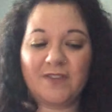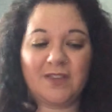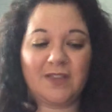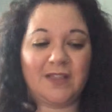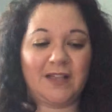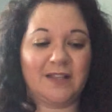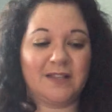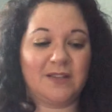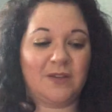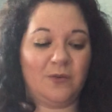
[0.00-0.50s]

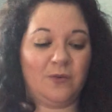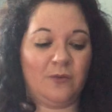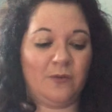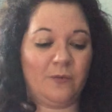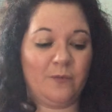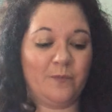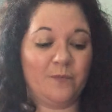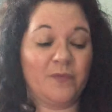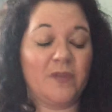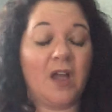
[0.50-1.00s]
That's
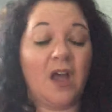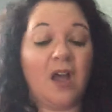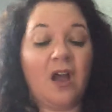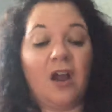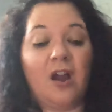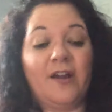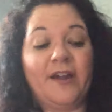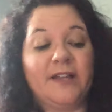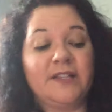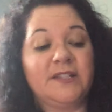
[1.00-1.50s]
cool.
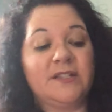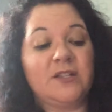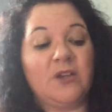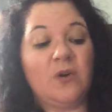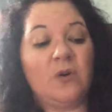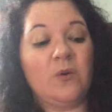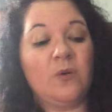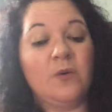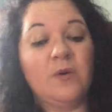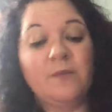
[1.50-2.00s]
All right,
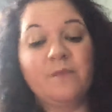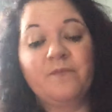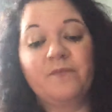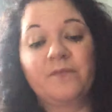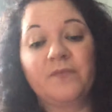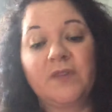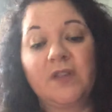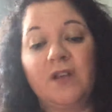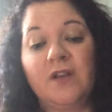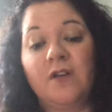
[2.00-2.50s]
so
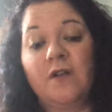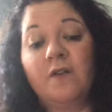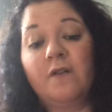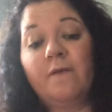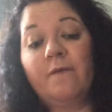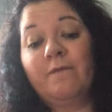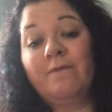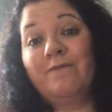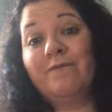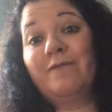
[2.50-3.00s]

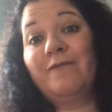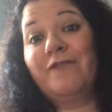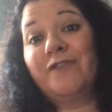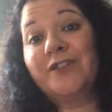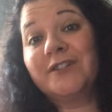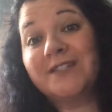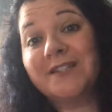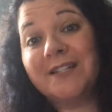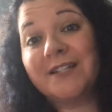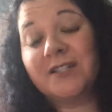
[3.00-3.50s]

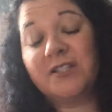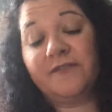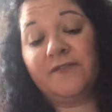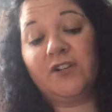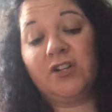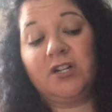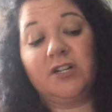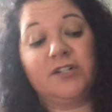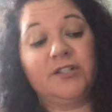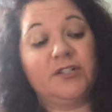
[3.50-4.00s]
first things
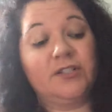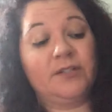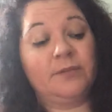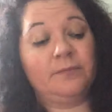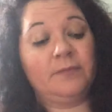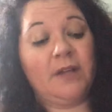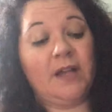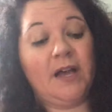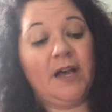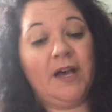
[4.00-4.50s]
first,
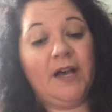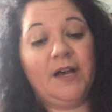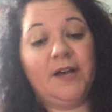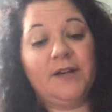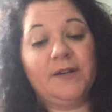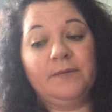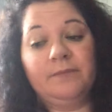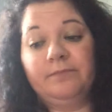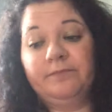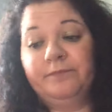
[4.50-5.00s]

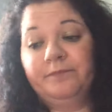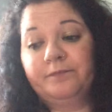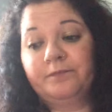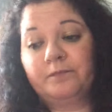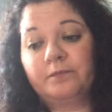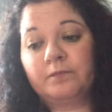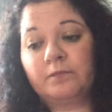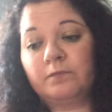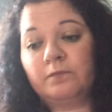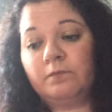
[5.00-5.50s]

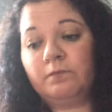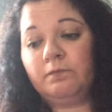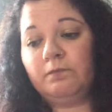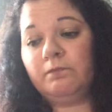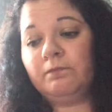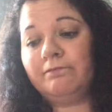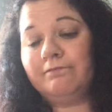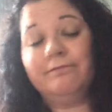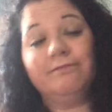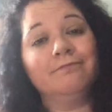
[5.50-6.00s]

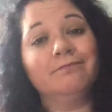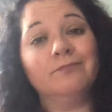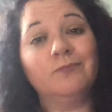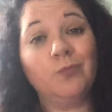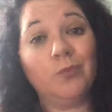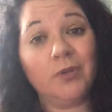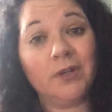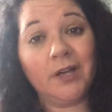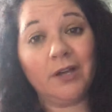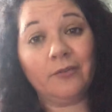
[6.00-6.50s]

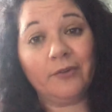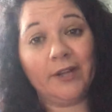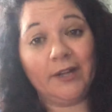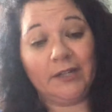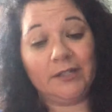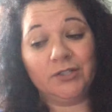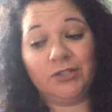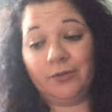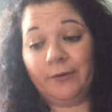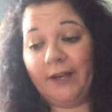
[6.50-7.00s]
we'll get right
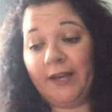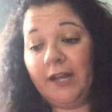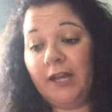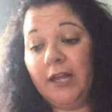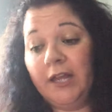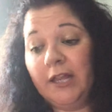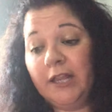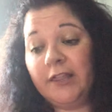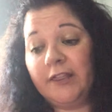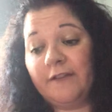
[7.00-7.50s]
into it.
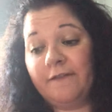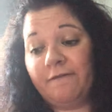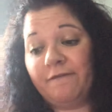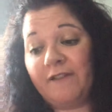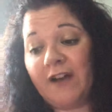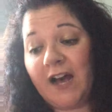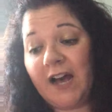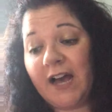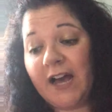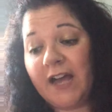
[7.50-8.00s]
The
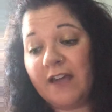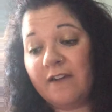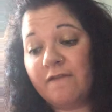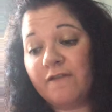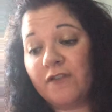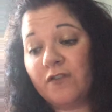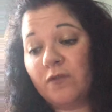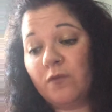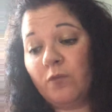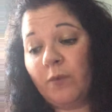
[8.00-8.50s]
5
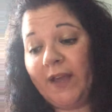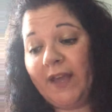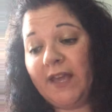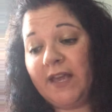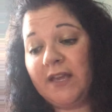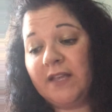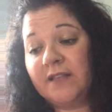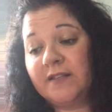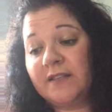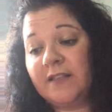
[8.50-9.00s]

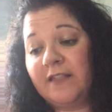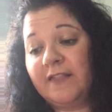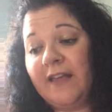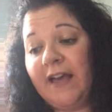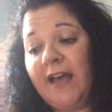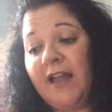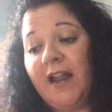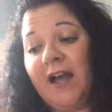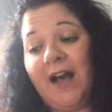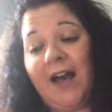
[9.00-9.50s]
ways
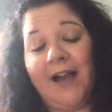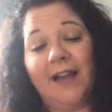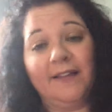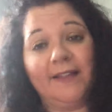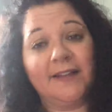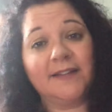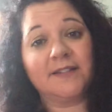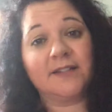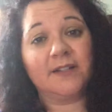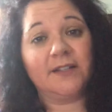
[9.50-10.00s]
that I
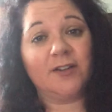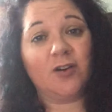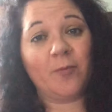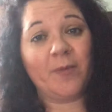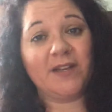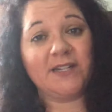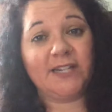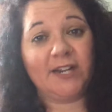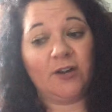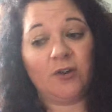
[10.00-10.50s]
like to clear
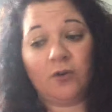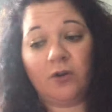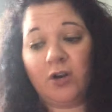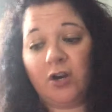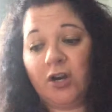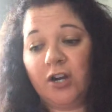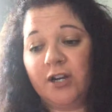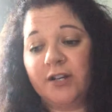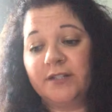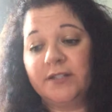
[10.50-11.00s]
my tarot
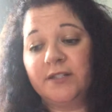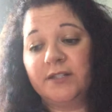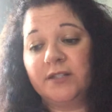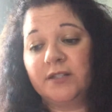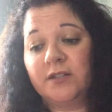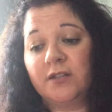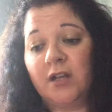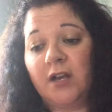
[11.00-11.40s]
cards.